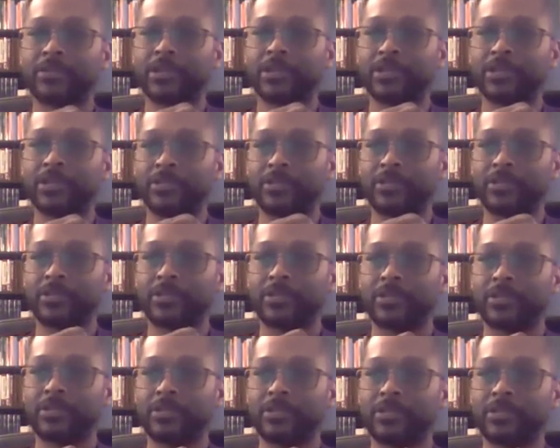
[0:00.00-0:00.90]
use.
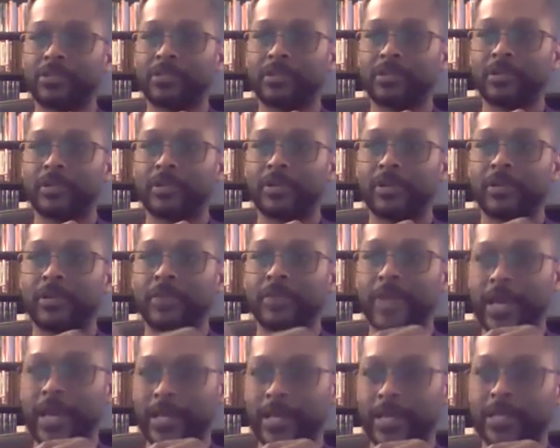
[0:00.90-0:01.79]

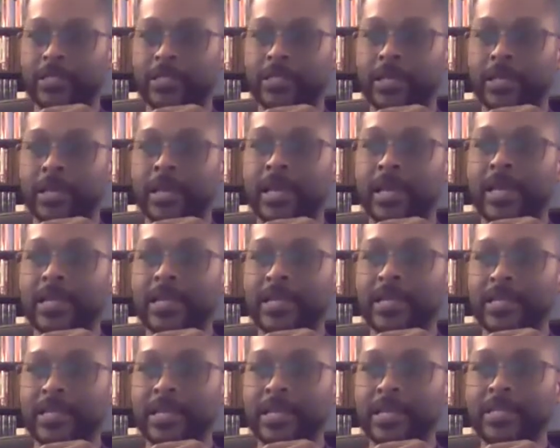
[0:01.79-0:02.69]
That is, it
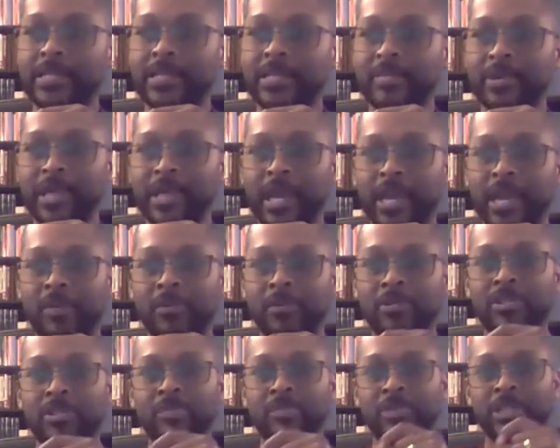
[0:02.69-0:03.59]
needed to be
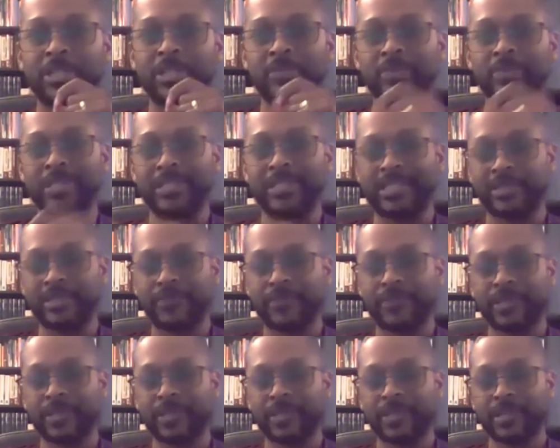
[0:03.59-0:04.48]
able to be
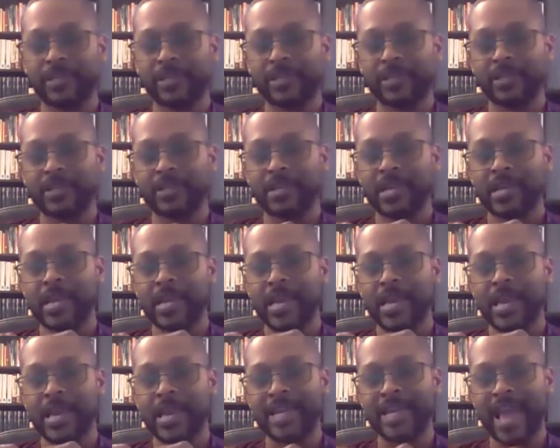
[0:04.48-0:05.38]
specific
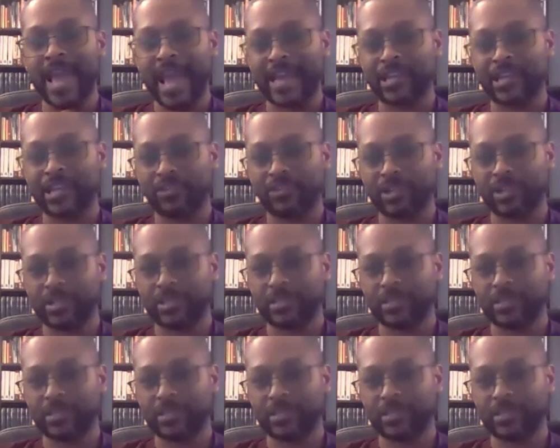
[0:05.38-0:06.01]
and accurate.